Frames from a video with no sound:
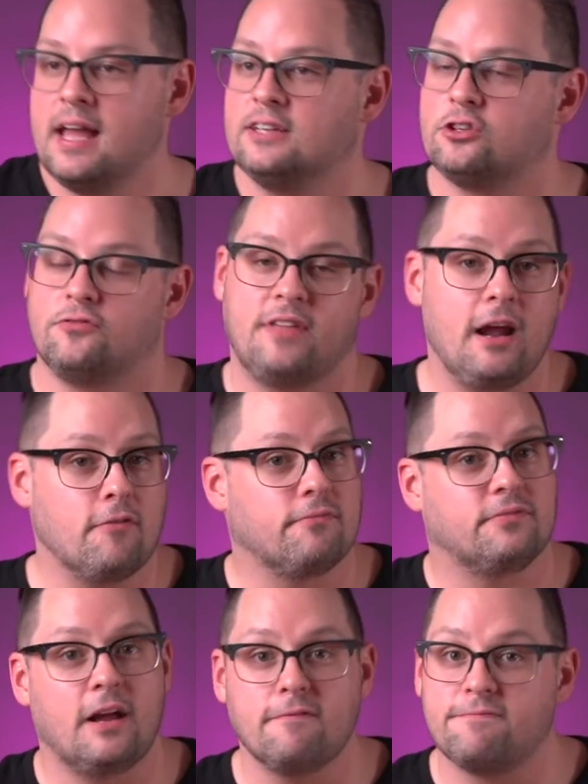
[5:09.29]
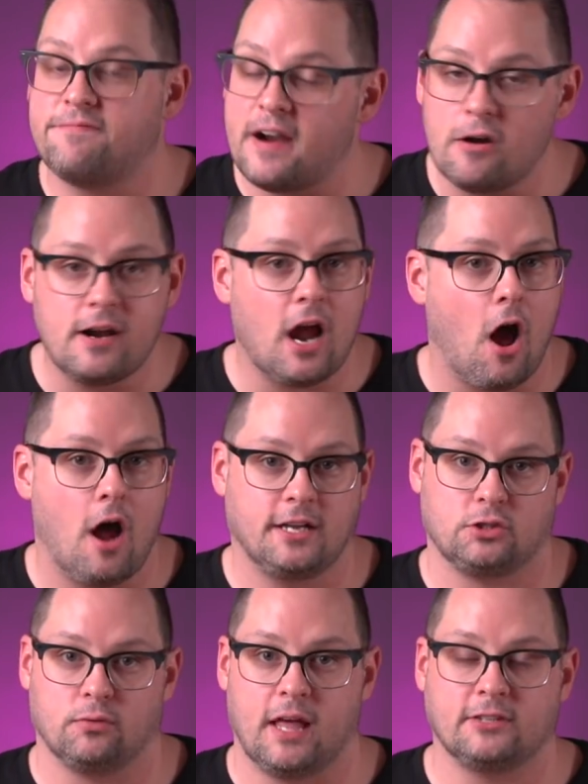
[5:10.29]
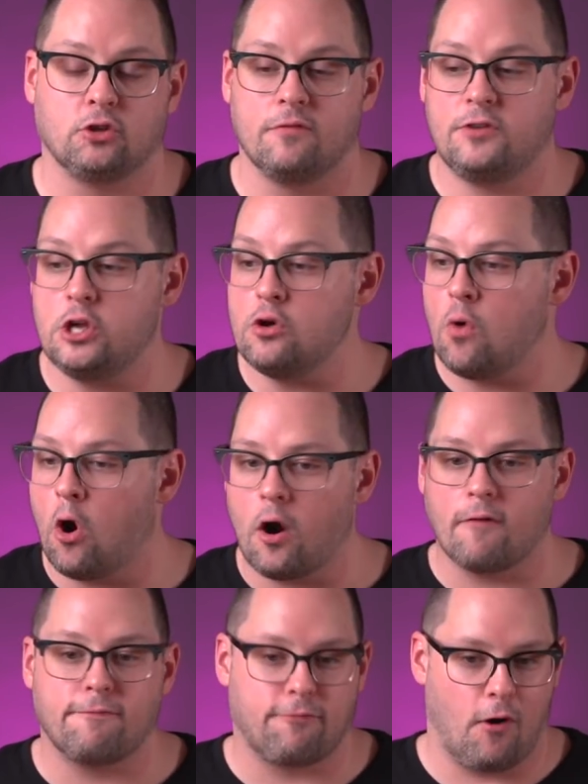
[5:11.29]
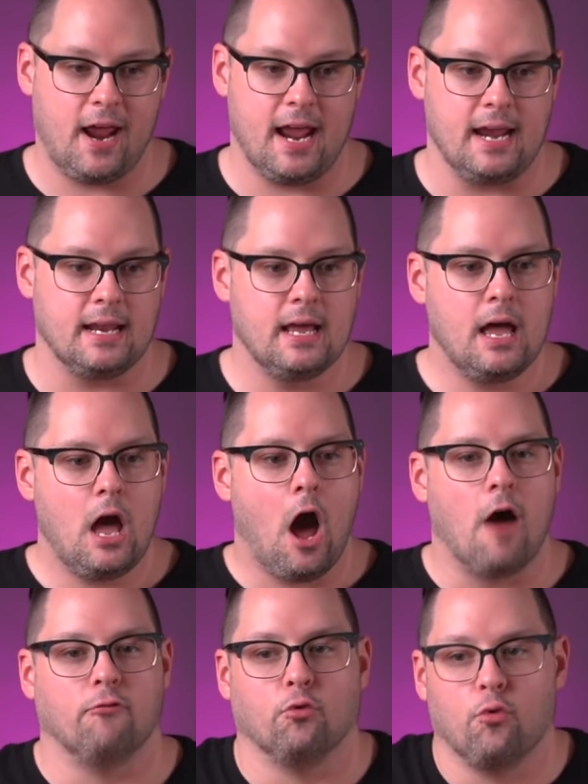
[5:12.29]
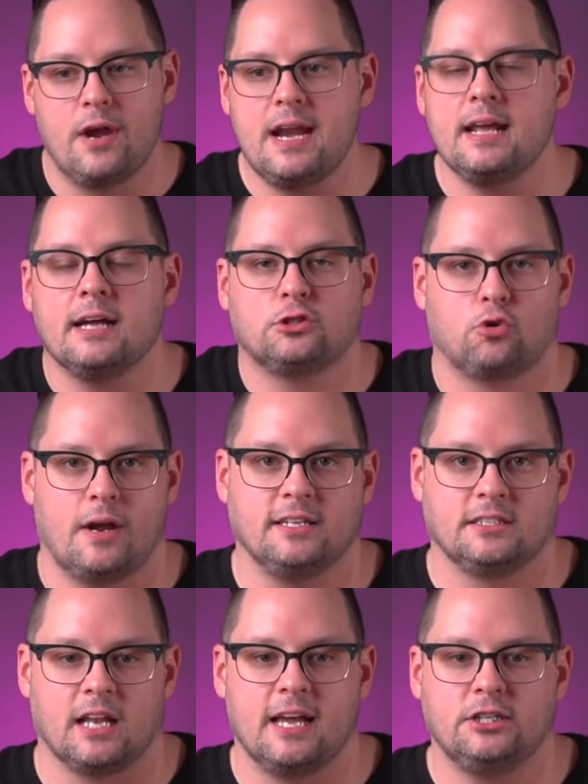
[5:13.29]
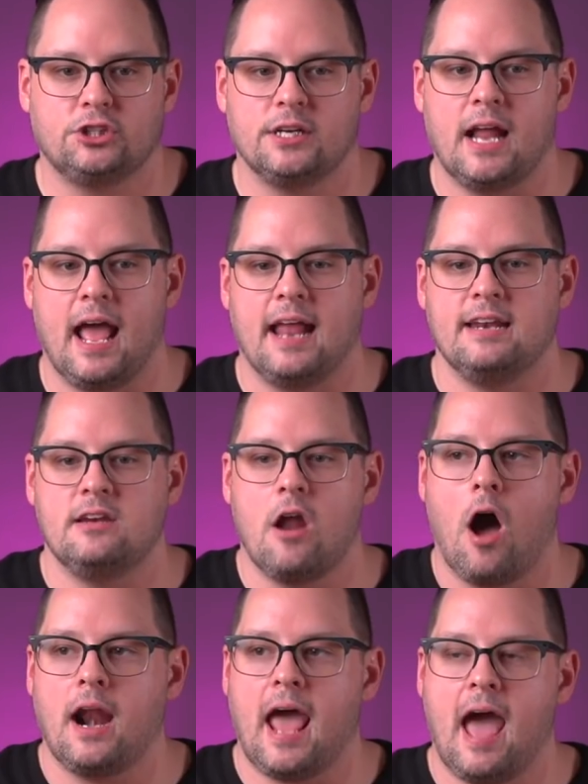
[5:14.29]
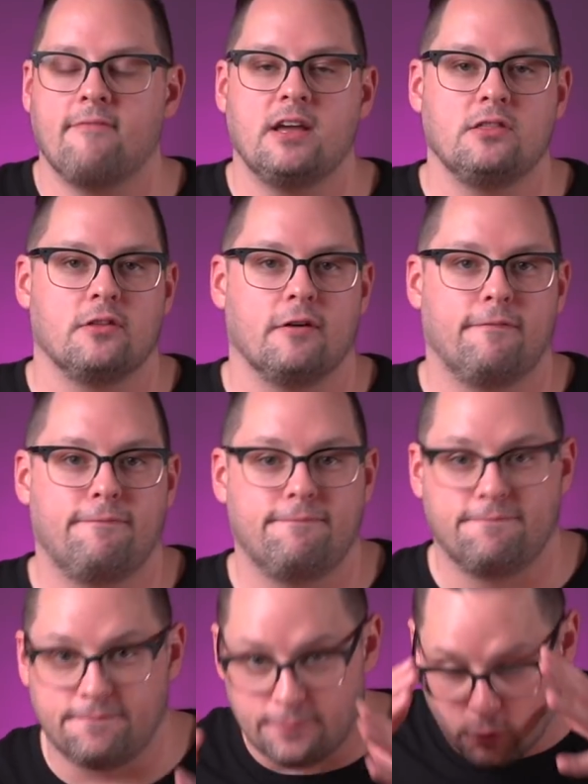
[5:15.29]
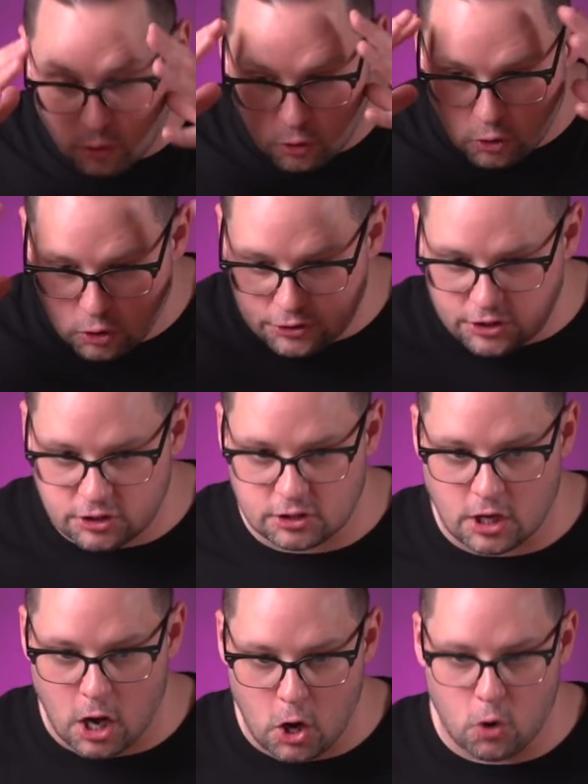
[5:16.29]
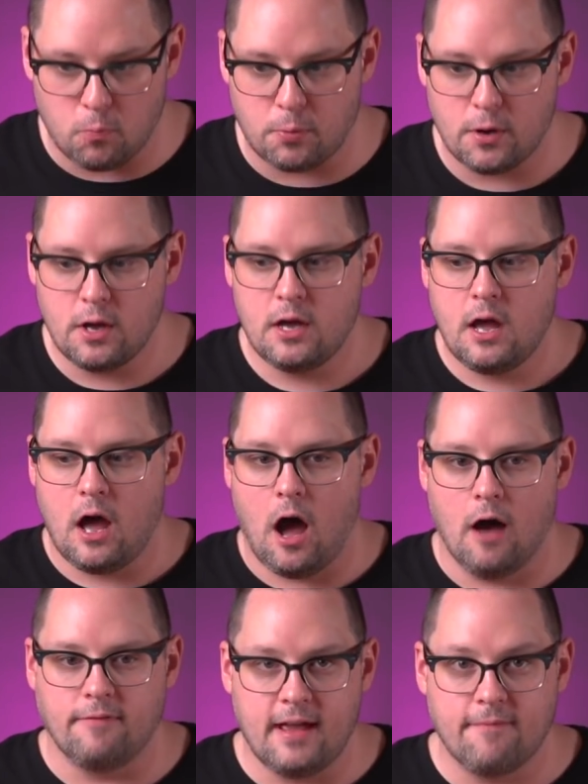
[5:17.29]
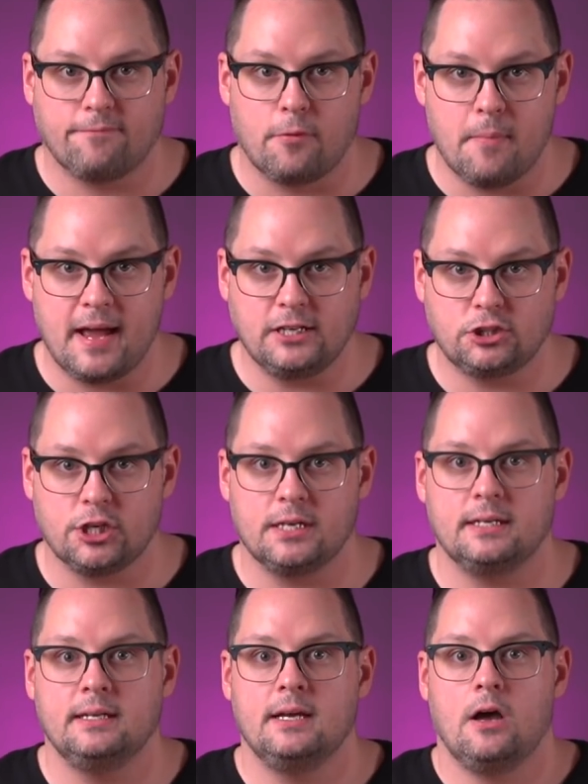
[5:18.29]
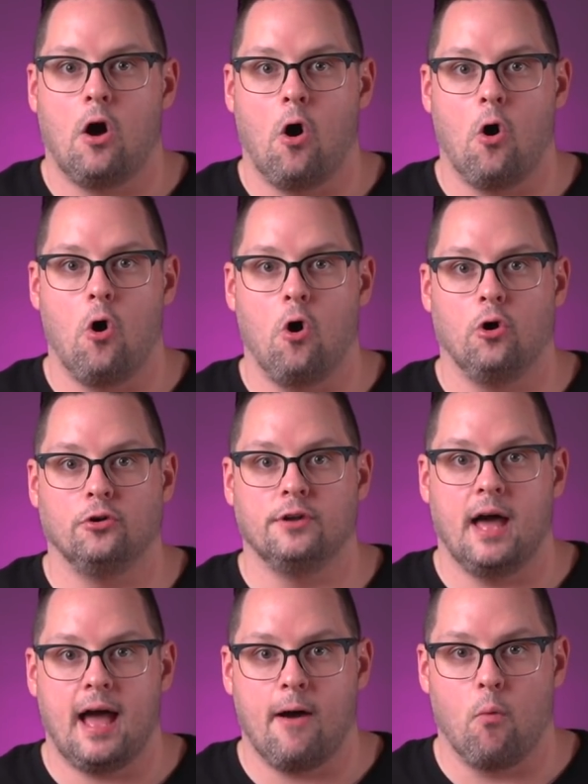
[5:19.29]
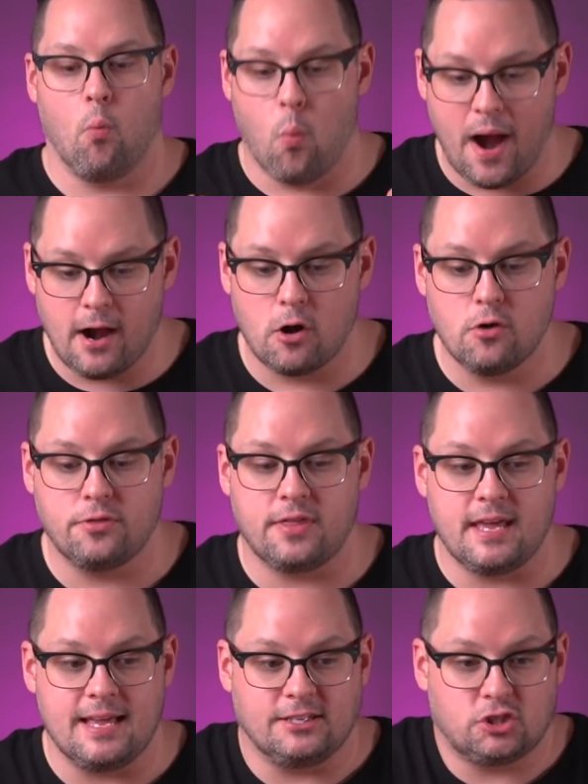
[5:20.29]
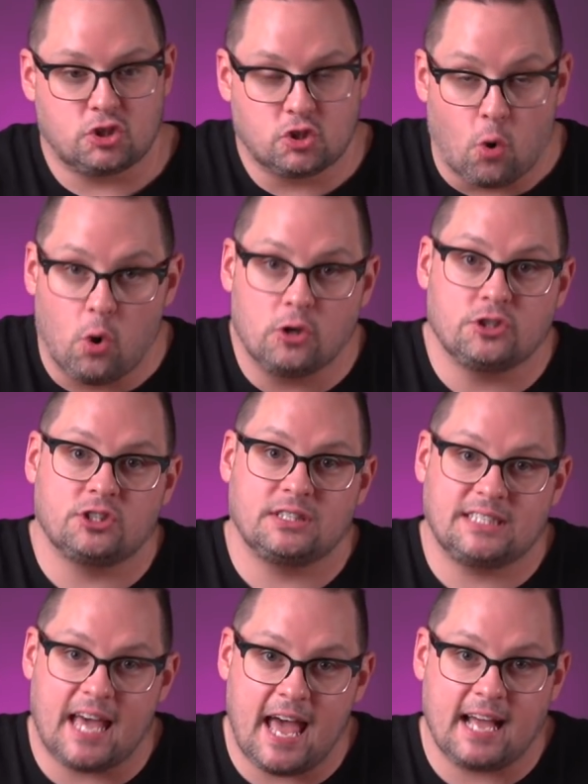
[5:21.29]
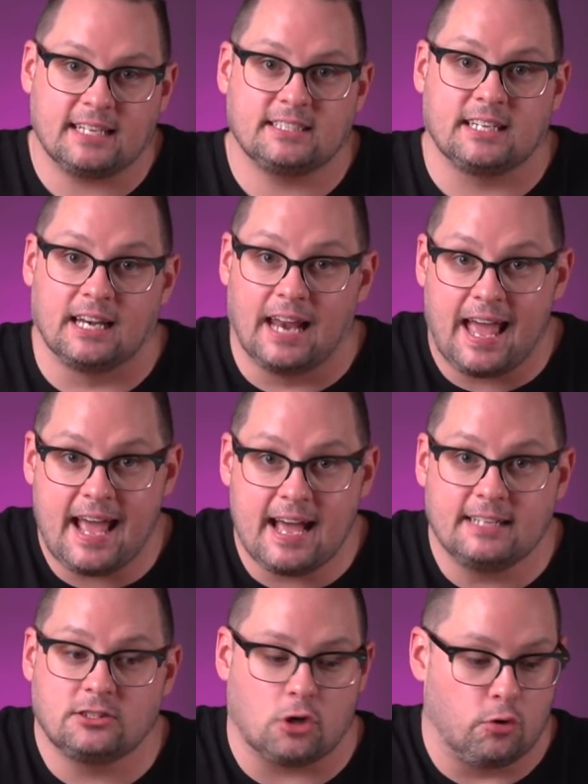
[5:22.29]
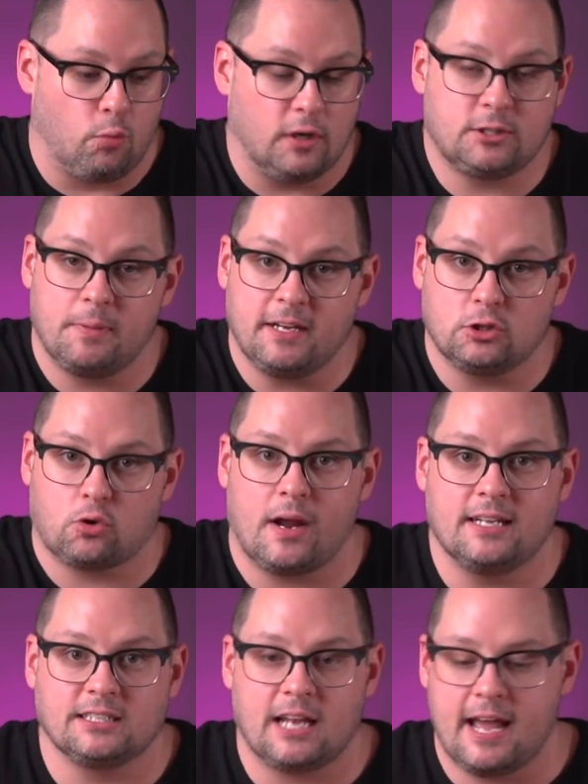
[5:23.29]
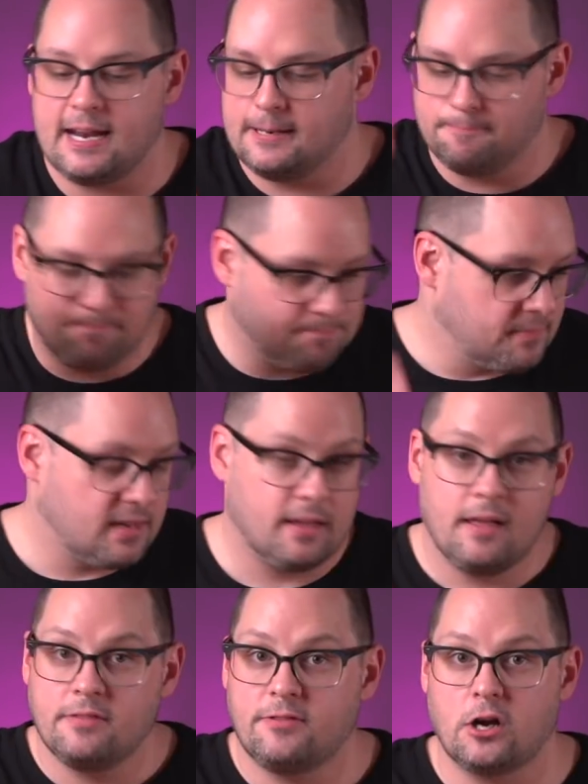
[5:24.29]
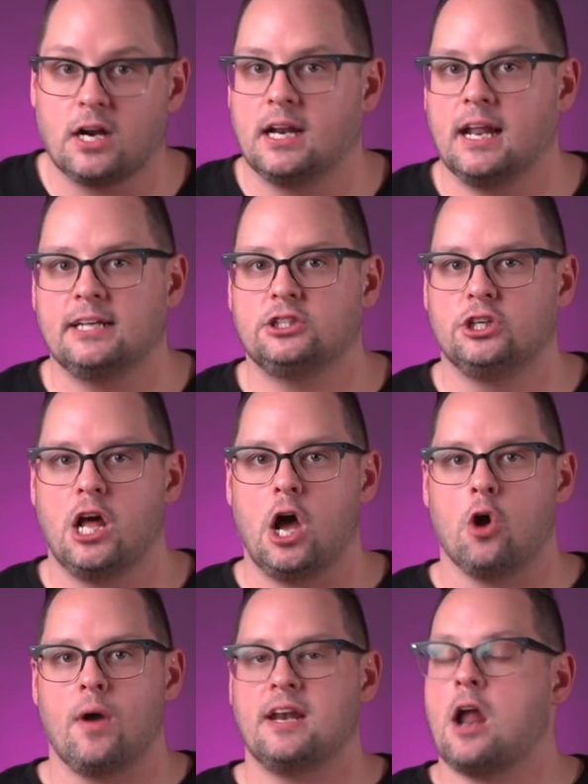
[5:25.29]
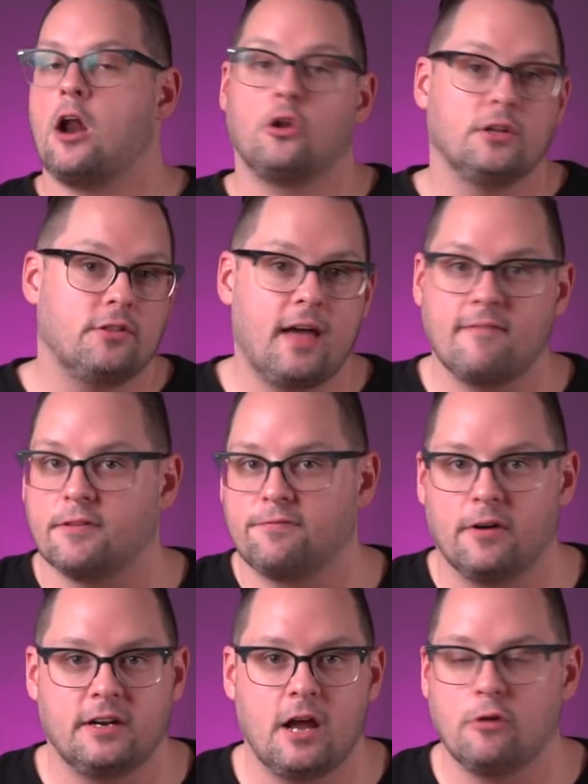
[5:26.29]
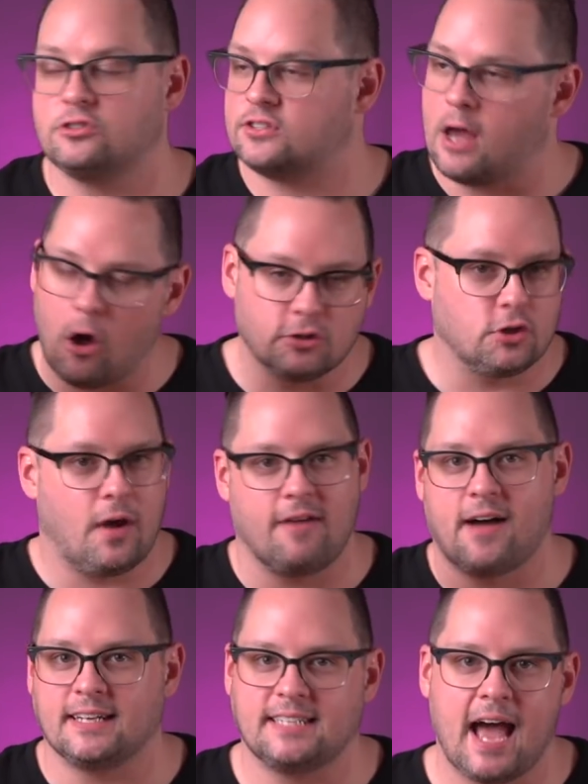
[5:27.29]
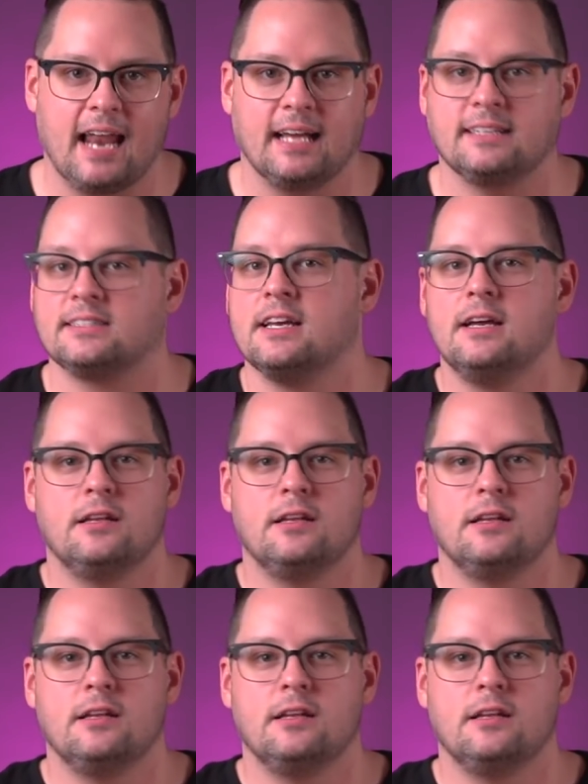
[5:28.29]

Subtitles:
So they're very honest with that. So if you are afraid of reading a translation and not having the full scope of information on where the source text lands on what's being translated, they're going to let you know. And not only do they have the footnotes, they also have italics.